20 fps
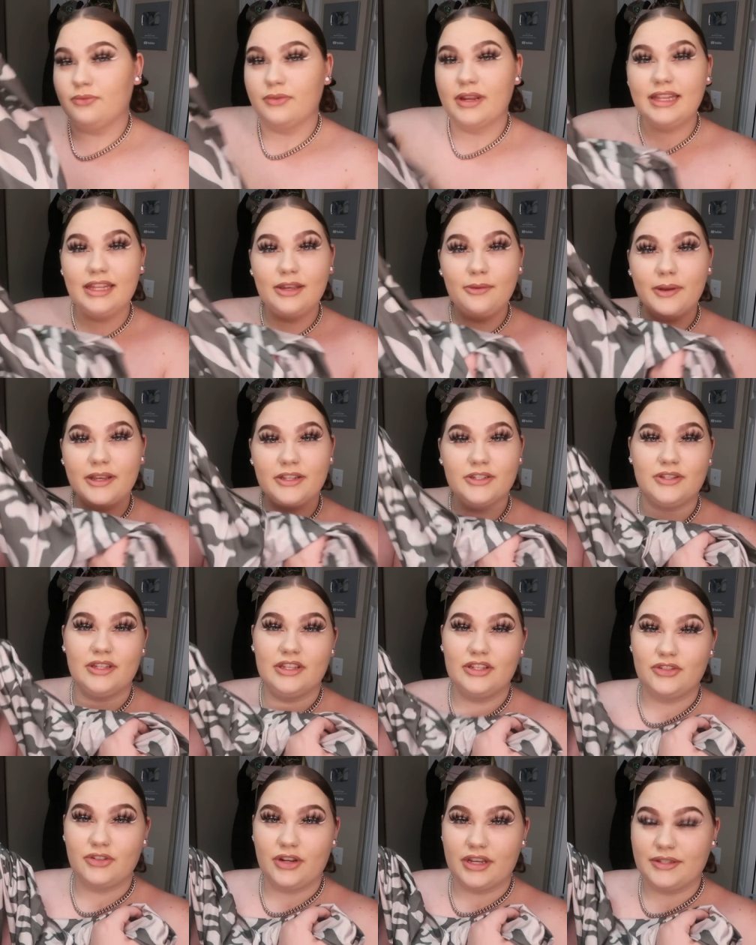really wish
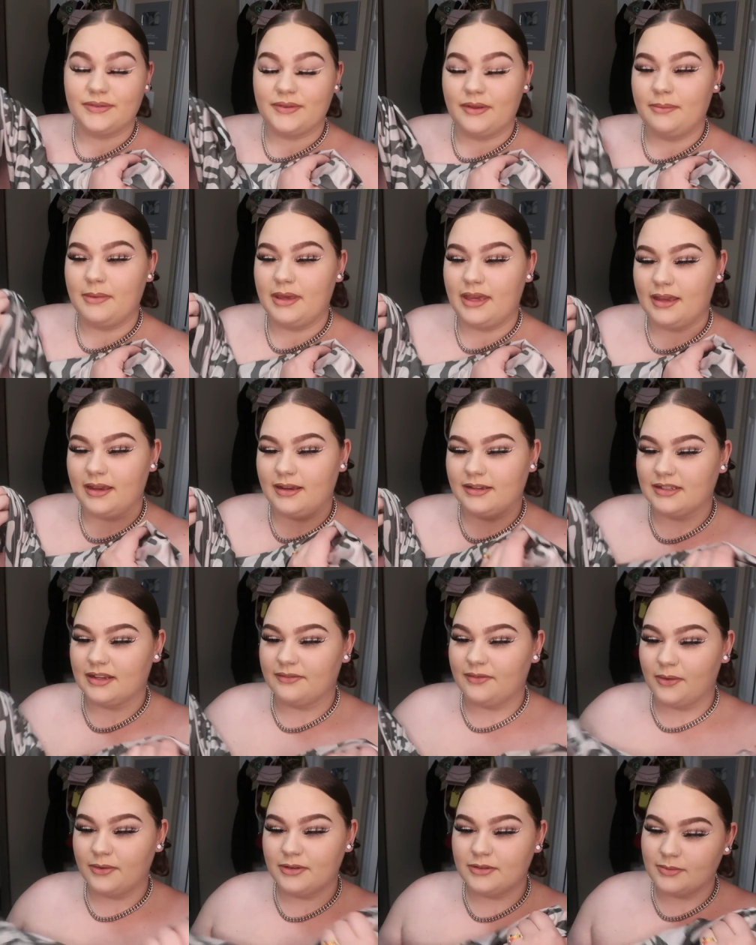this dress fit me because
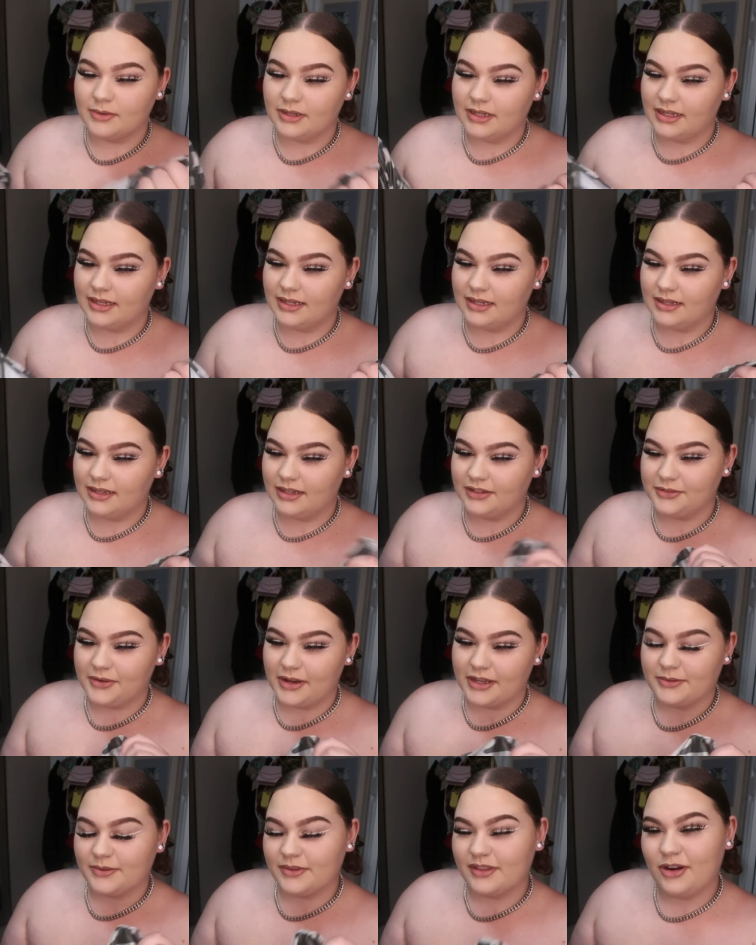I've always wanted a
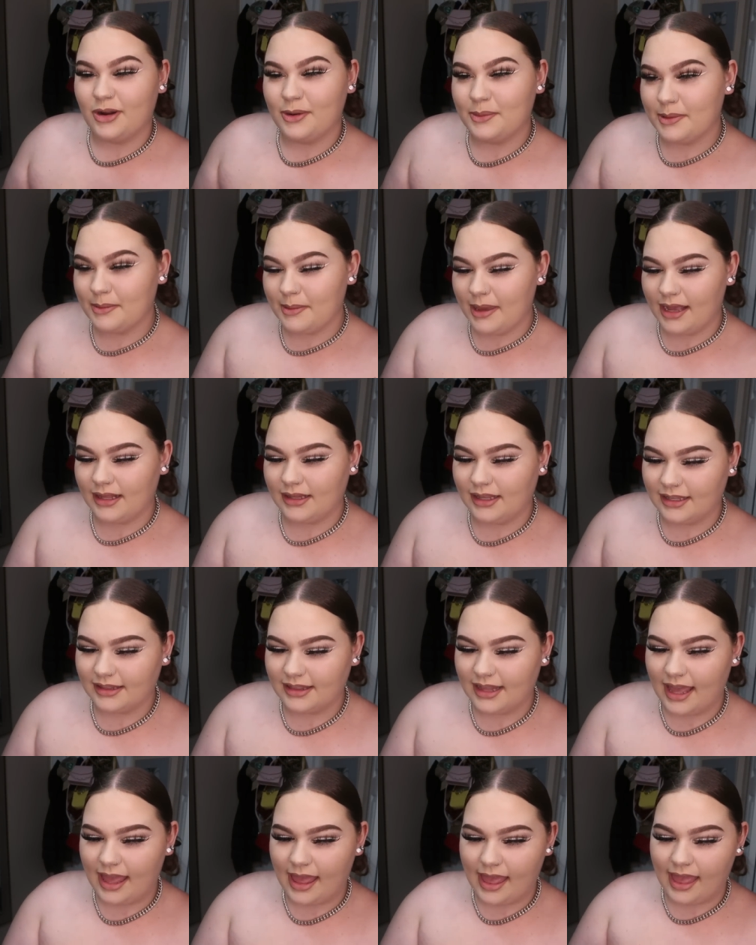dress with an open back like
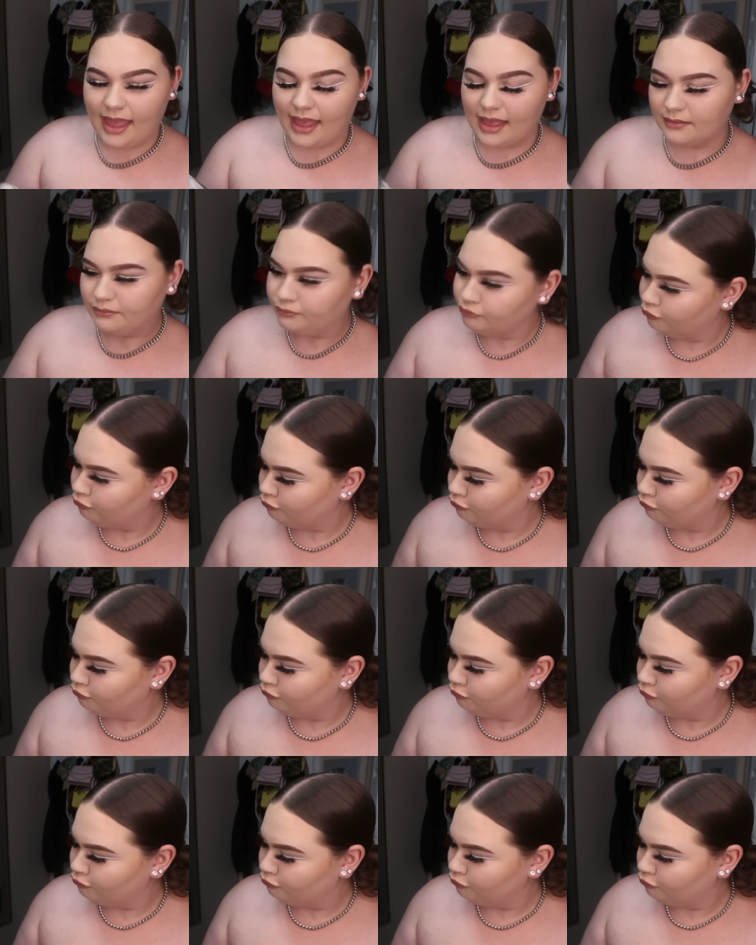that.